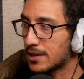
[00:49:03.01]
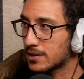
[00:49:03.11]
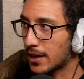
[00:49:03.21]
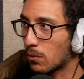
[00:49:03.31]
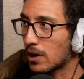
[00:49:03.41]
is
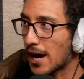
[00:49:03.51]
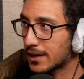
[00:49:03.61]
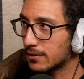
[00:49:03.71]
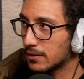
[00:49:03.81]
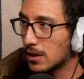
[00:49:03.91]
like where
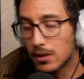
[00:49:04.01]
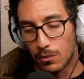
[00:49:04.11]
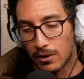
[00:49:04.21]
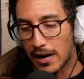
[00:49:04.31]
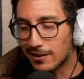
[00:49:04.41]

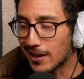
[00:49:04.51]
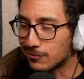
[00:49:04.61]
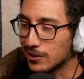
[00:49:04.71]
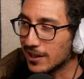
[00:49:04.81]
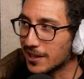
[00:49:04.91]
I like
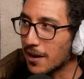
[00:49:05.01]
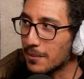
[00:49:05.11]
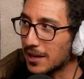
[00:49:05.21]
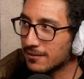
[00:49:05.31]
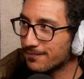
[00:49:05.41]
really come
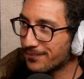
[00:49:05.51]
in.